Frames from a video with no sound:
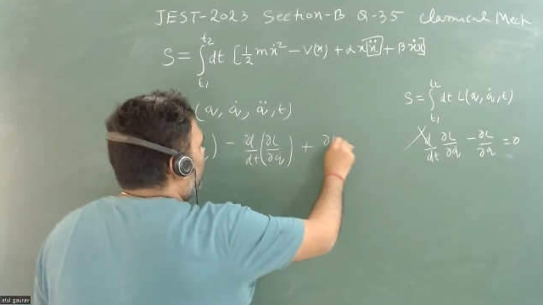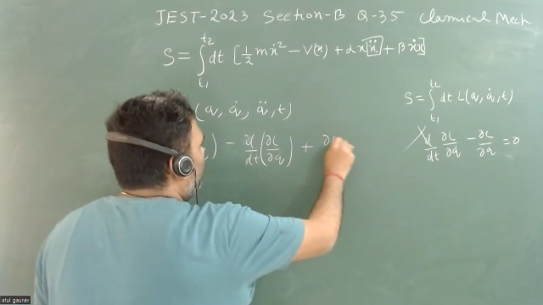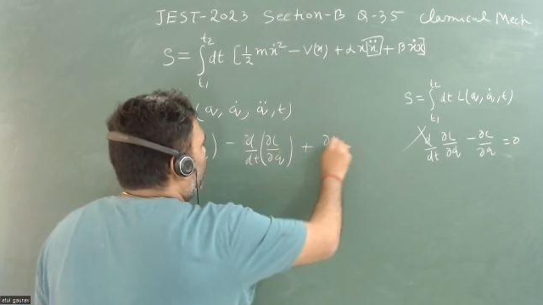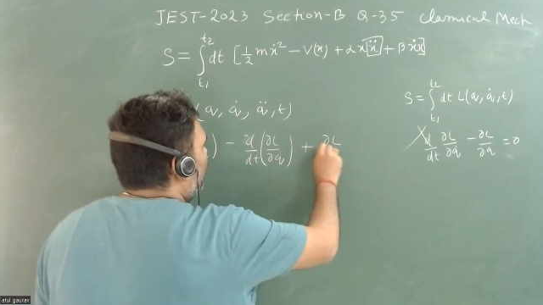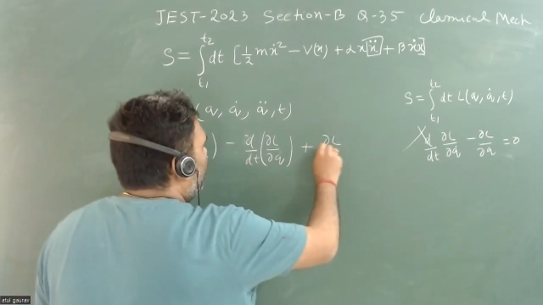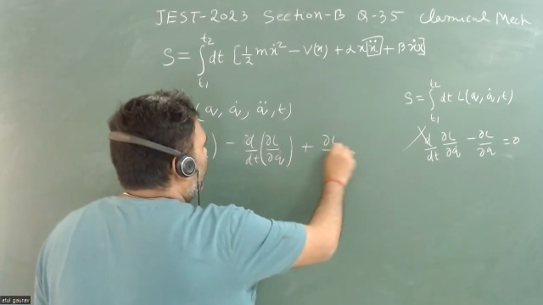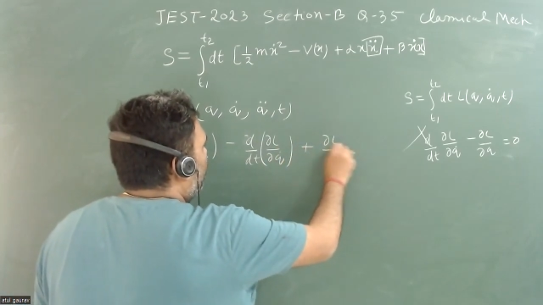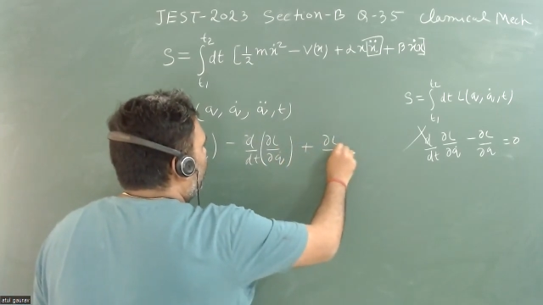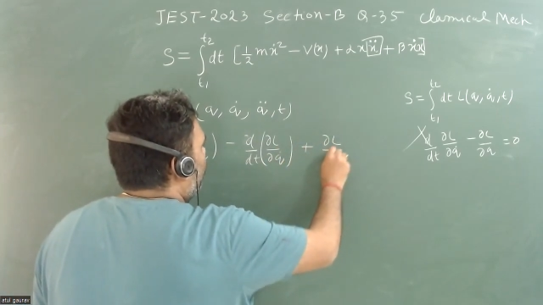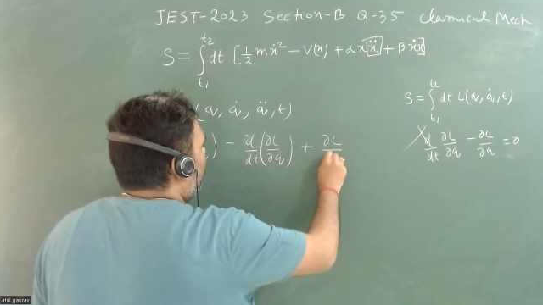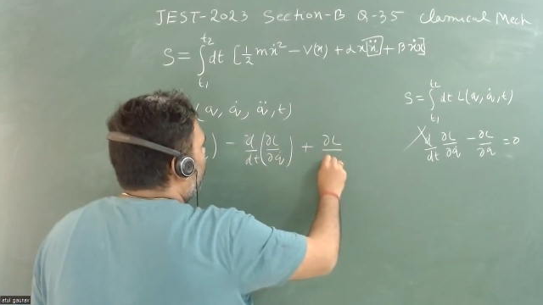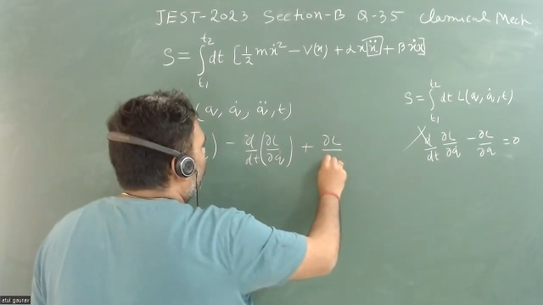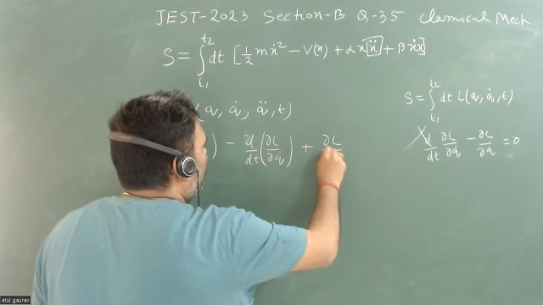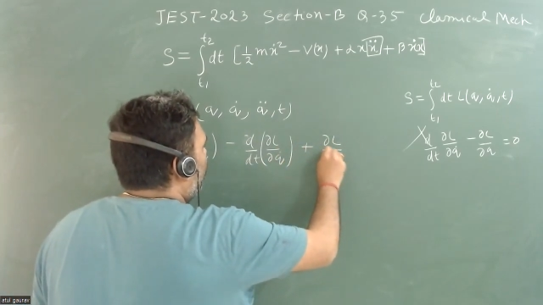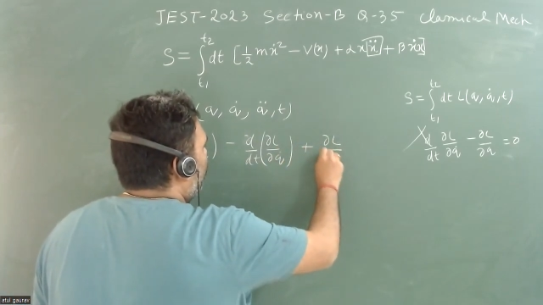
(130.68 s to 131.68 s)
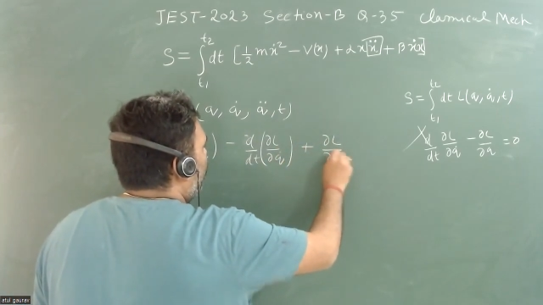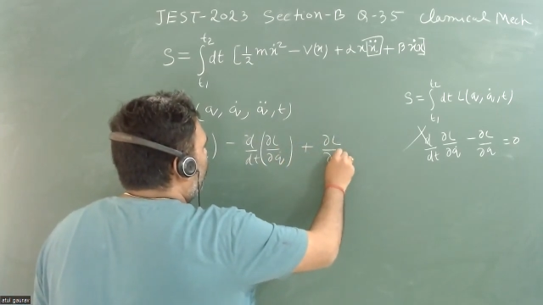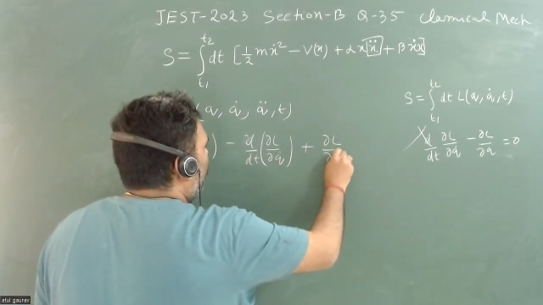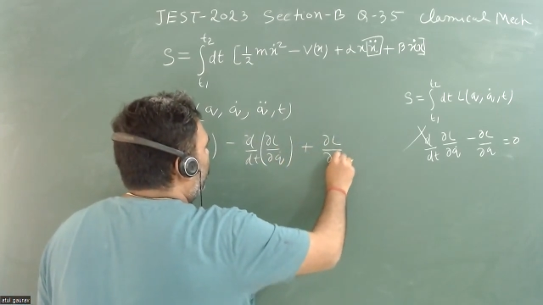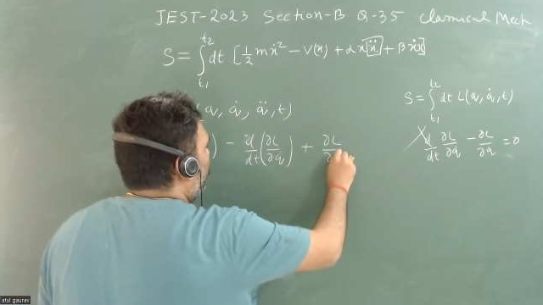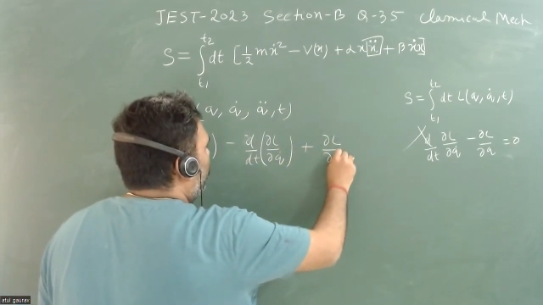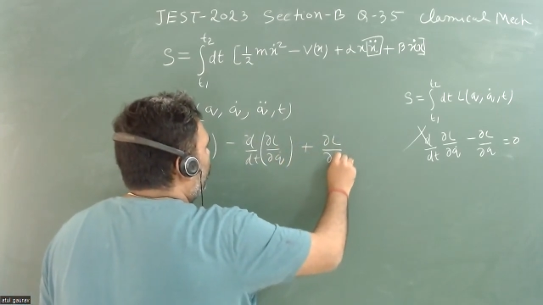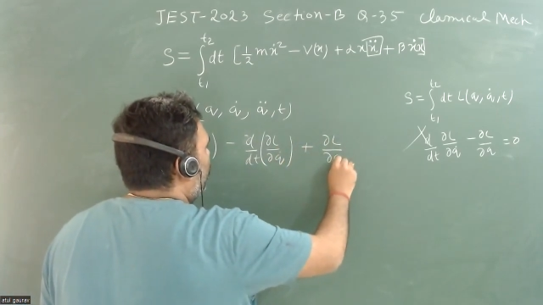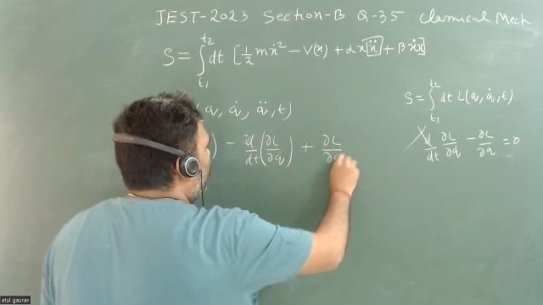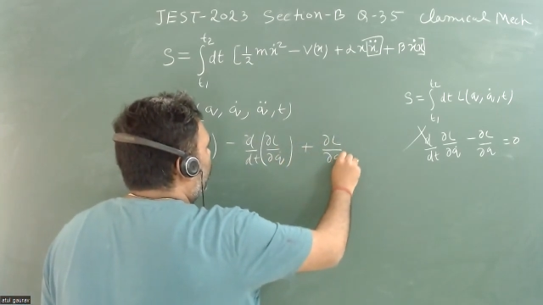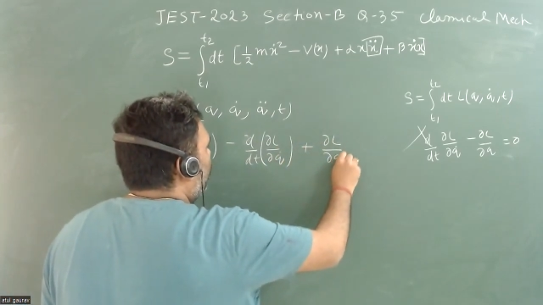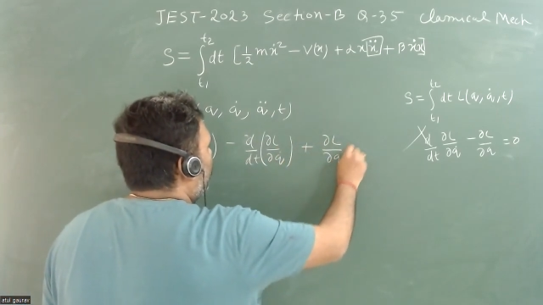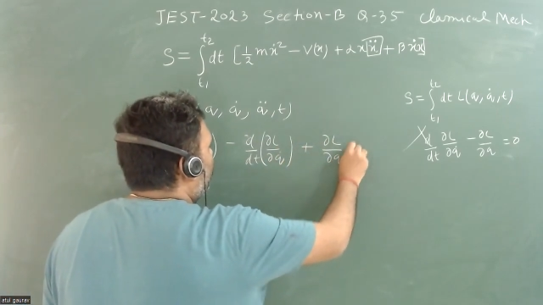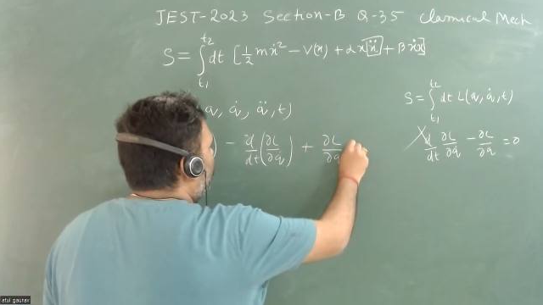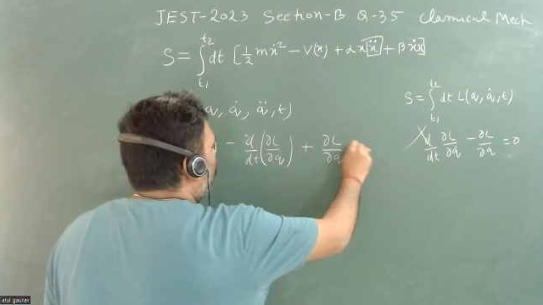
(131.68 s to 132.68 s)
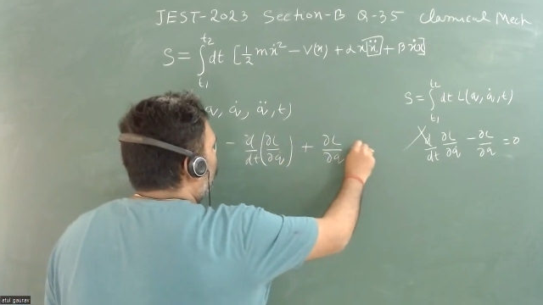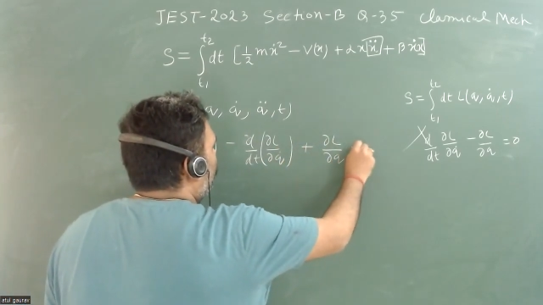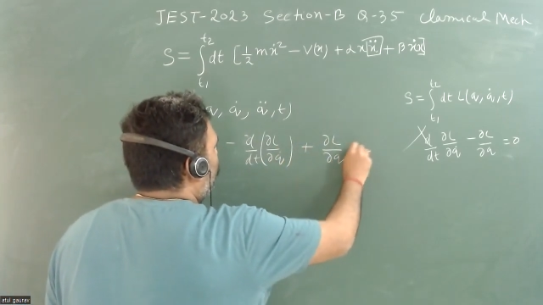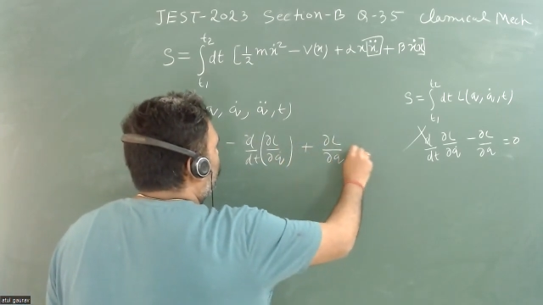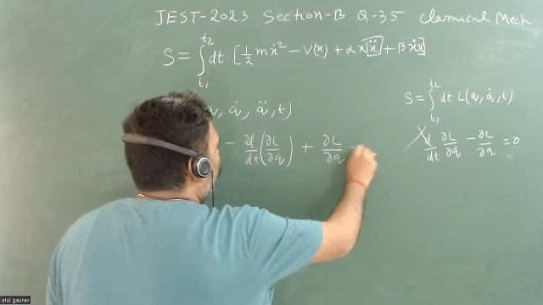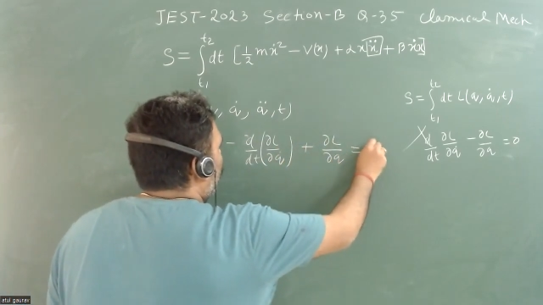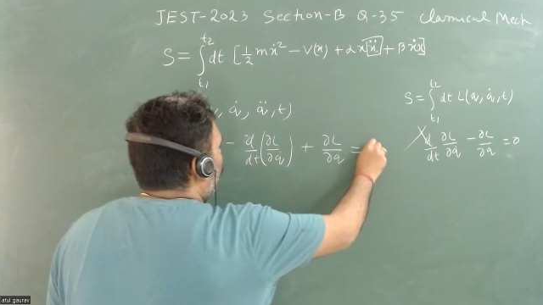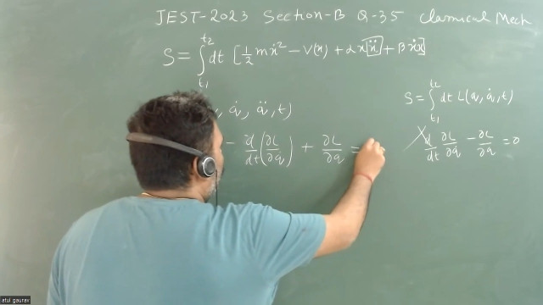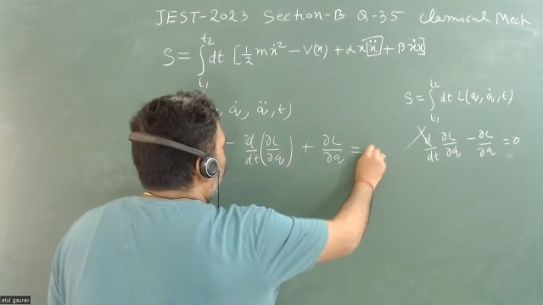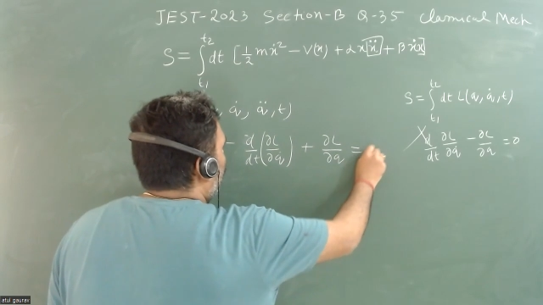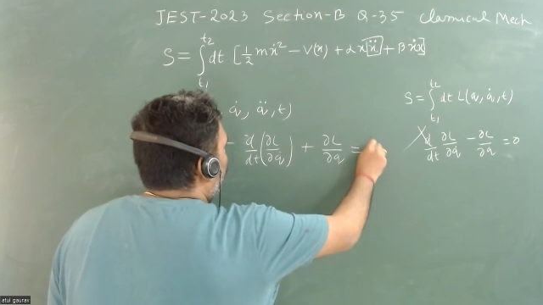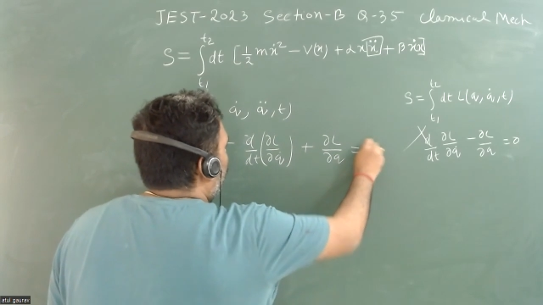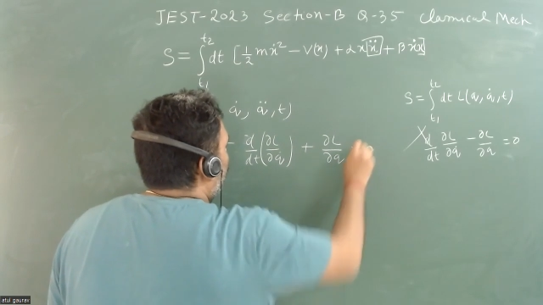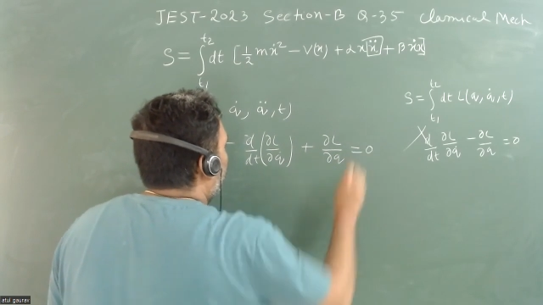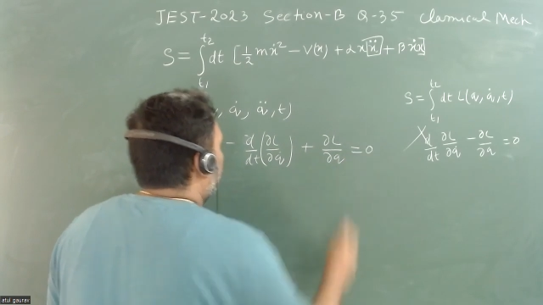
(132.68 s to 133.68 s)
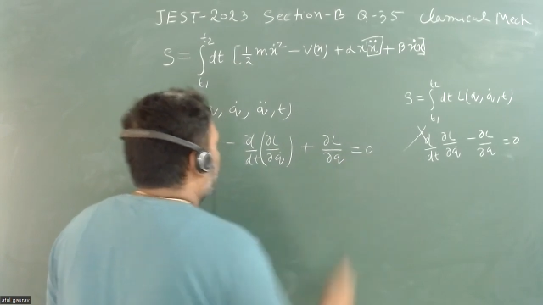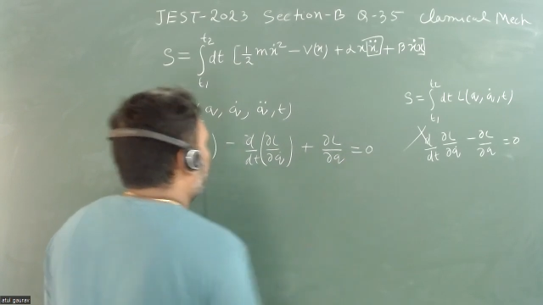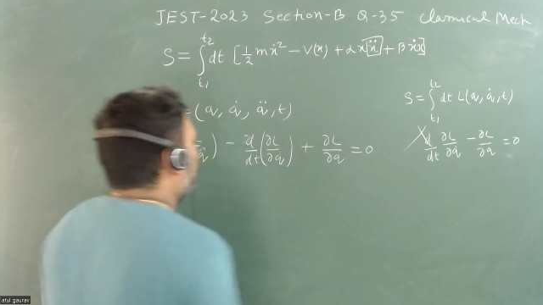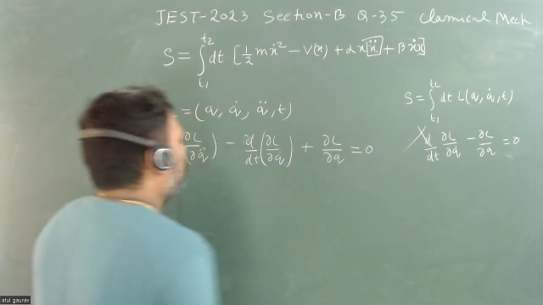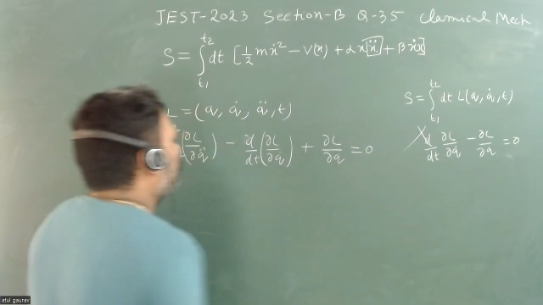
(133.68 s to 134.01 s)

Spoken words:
[unreadable: no face in view]